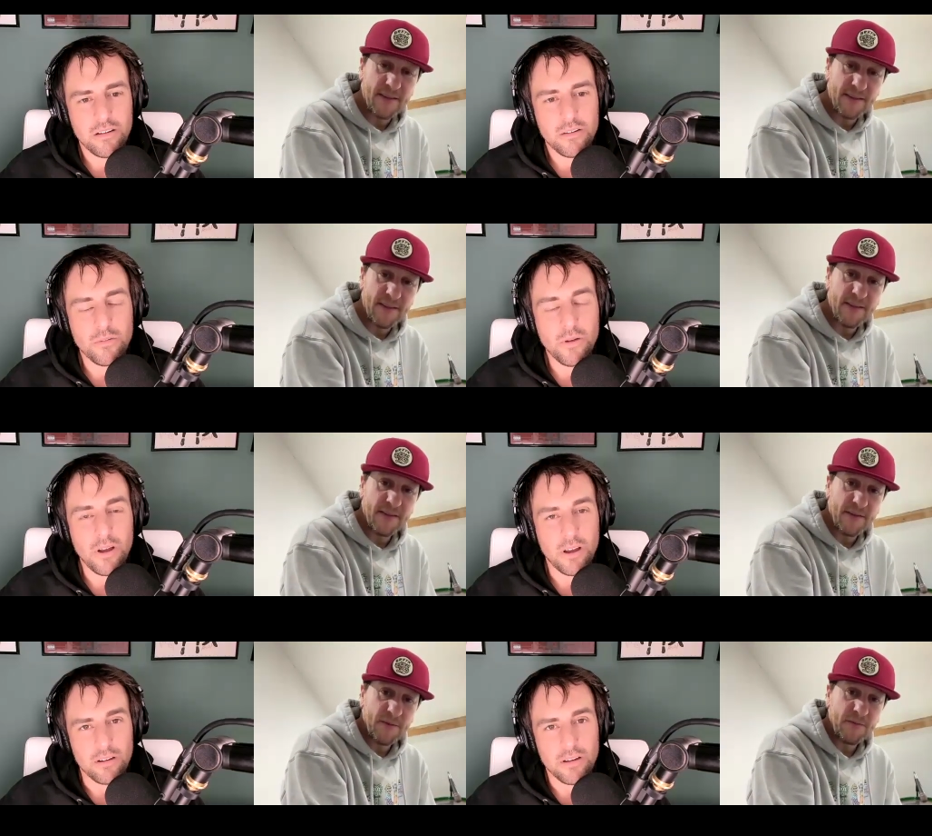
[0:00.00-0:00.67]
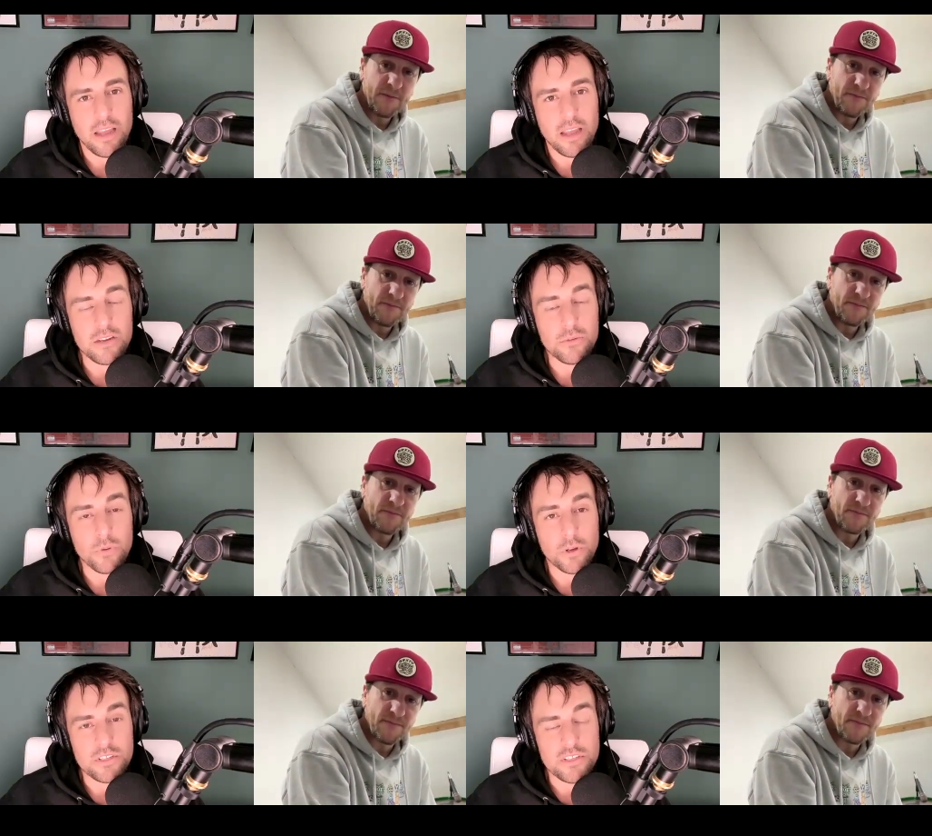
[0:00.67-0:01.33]
Speaker 1: Wow. And you
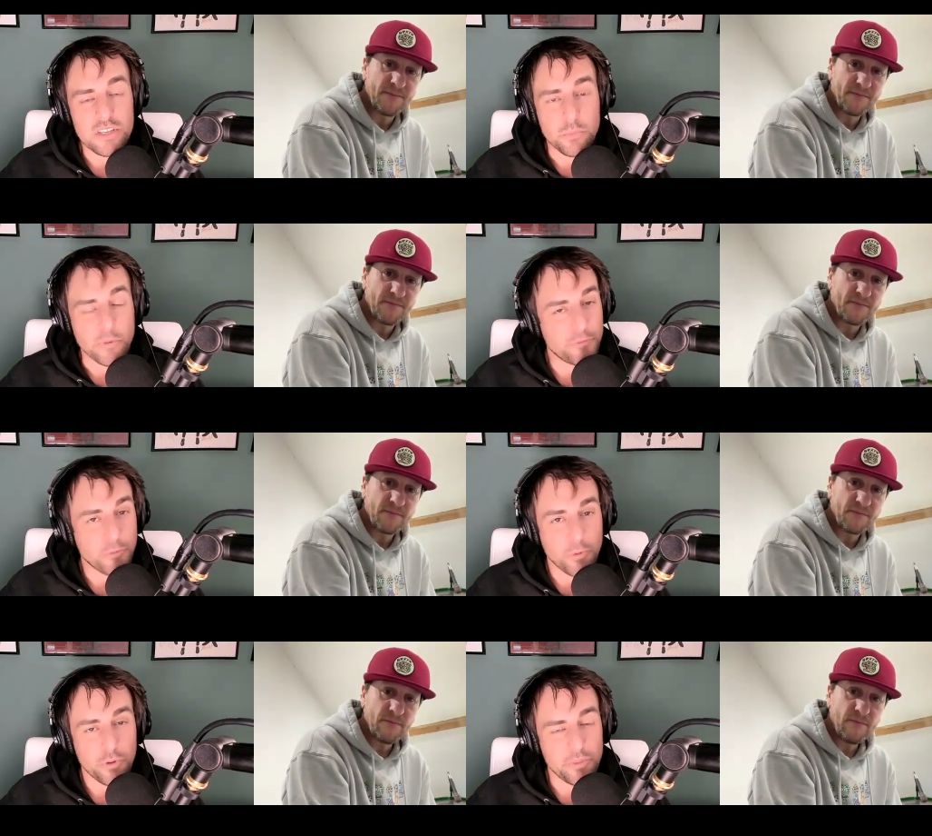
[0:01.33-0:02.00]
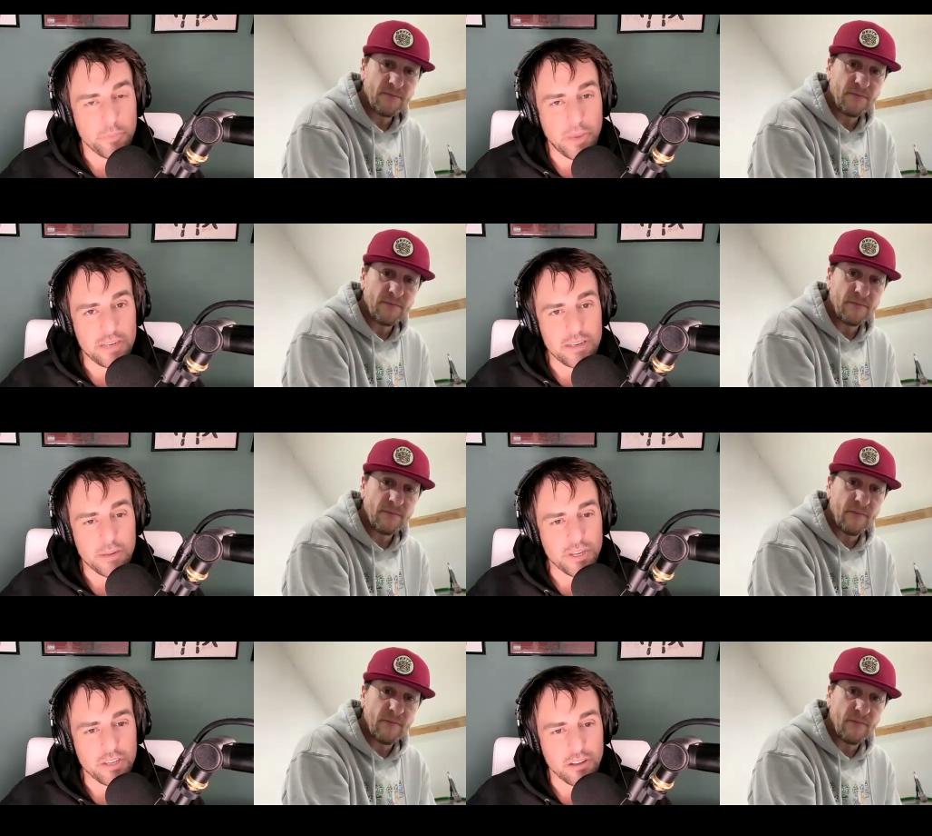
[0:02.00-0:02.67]
were at The Sinner before the
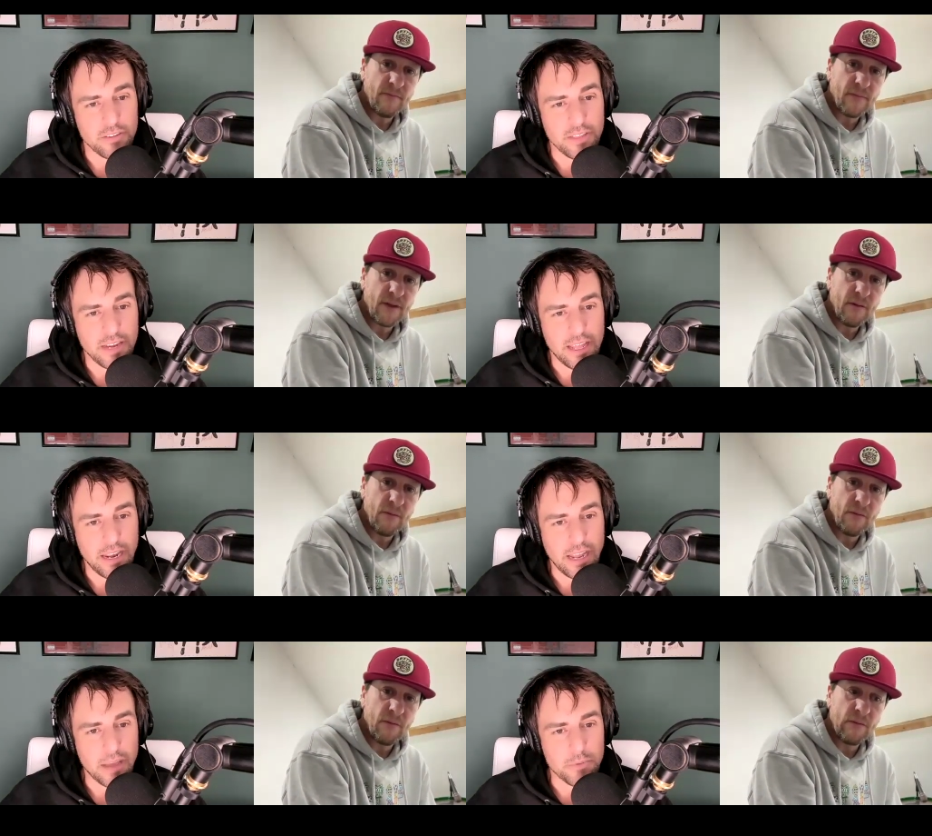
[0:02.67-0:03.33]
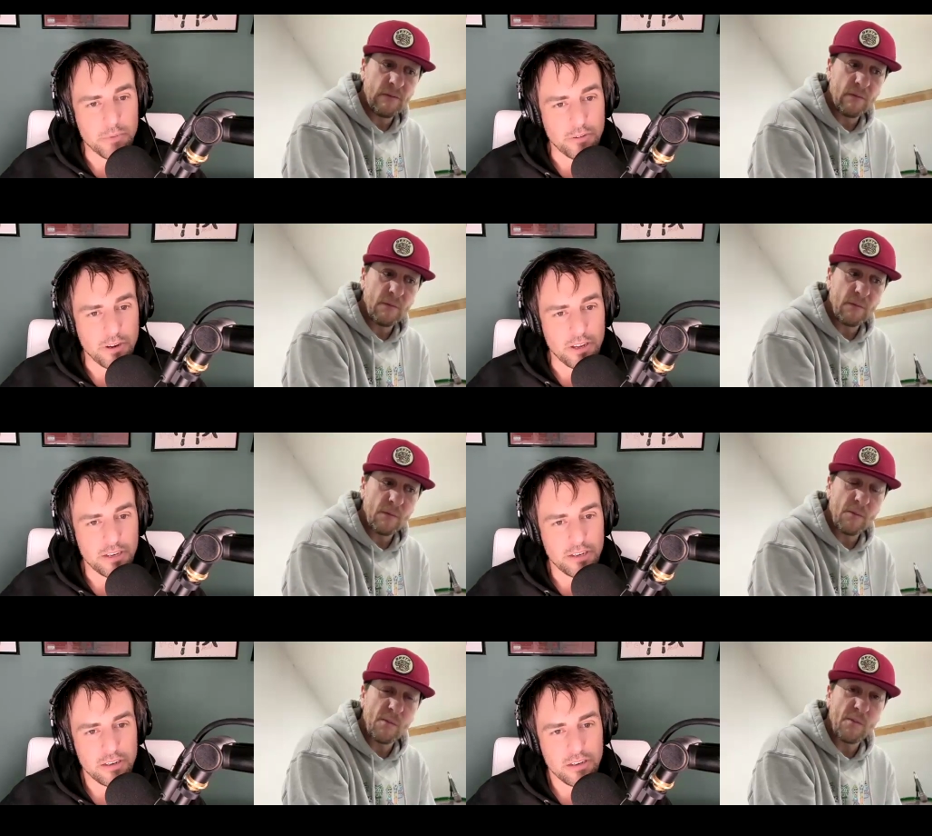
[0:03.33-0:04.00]
pandemic and all that had happened,
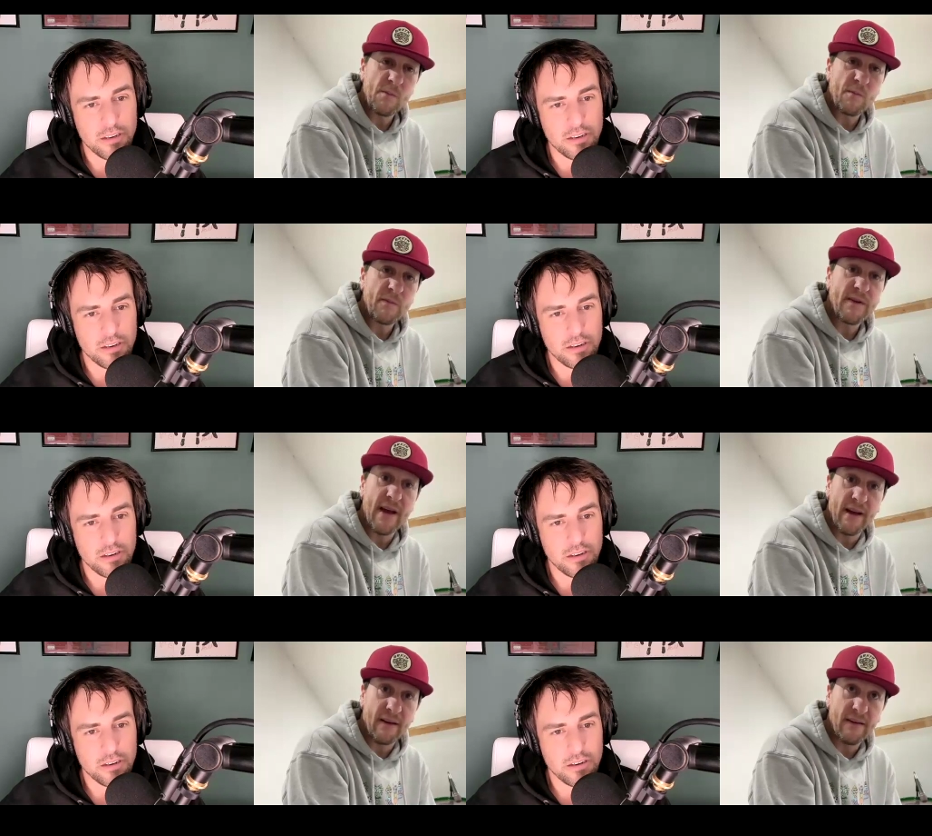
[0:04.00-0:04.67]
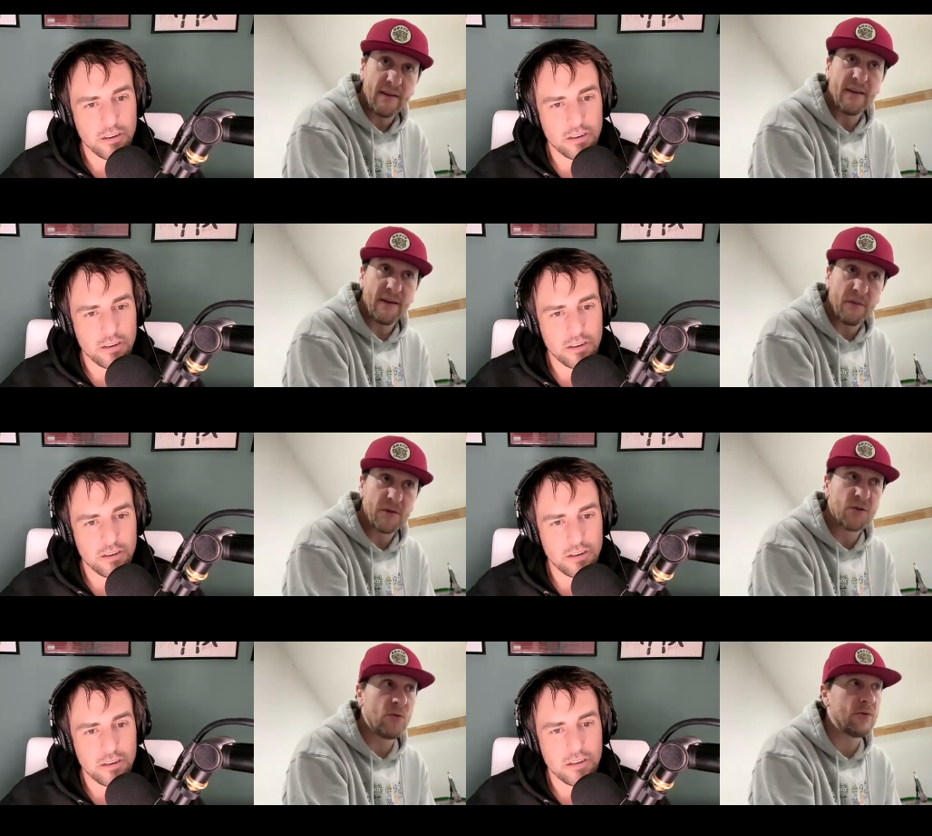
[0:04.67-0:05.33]
right?
Speaker 2: Yeah,
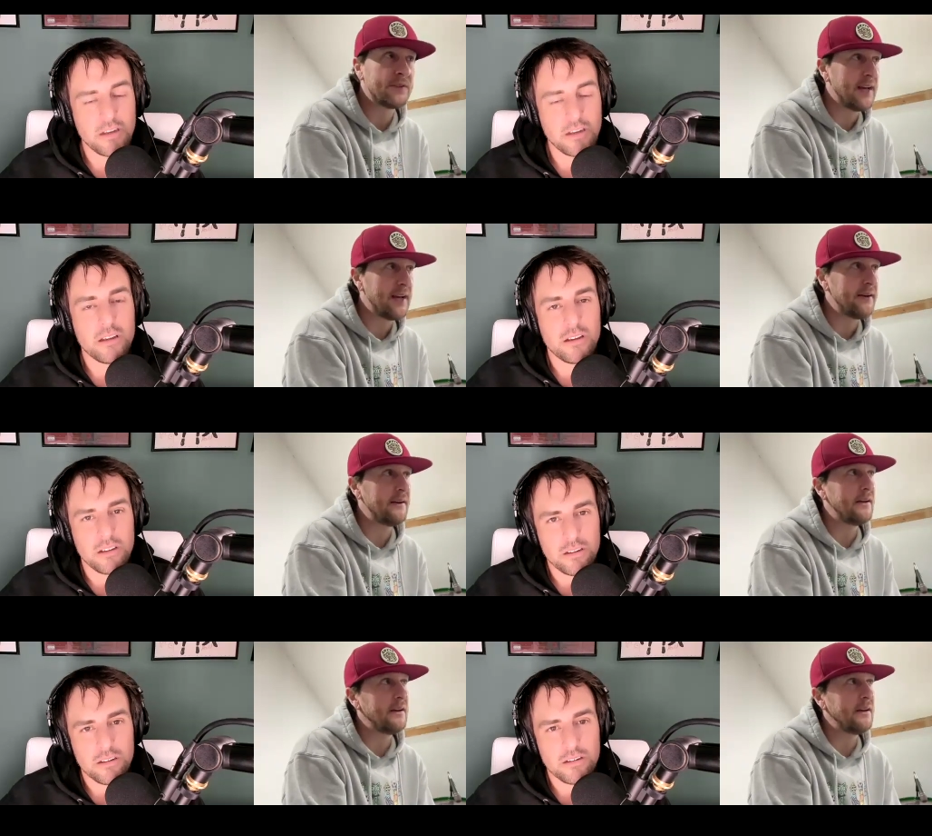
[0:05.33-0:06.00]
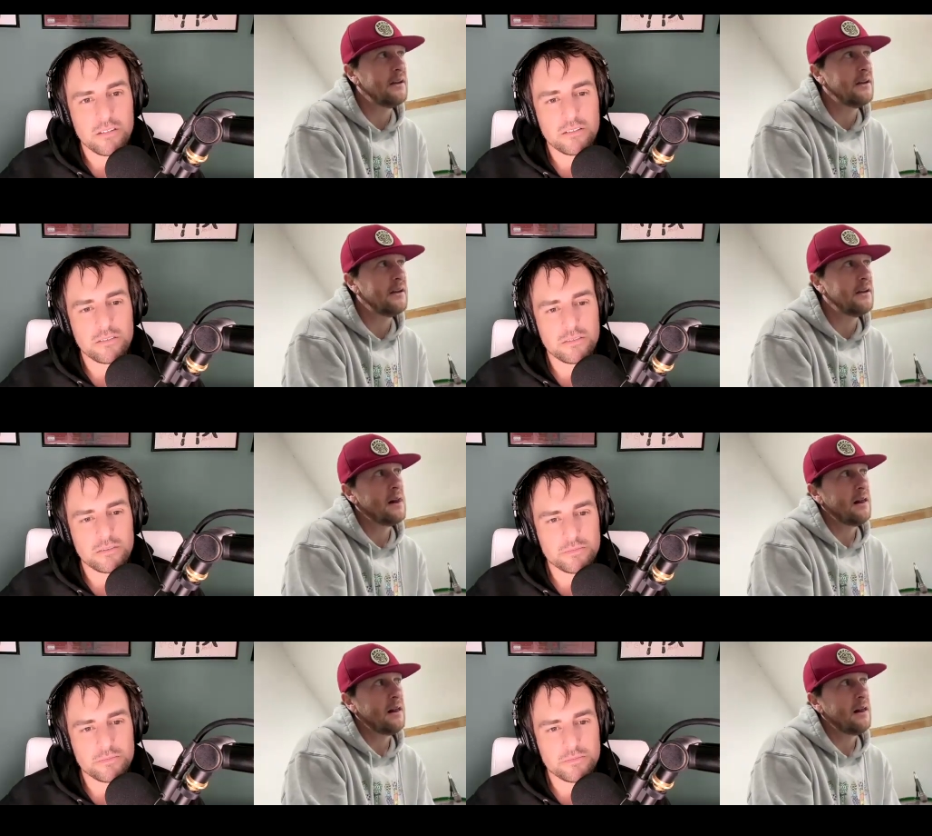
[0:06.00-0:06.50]
it was all done.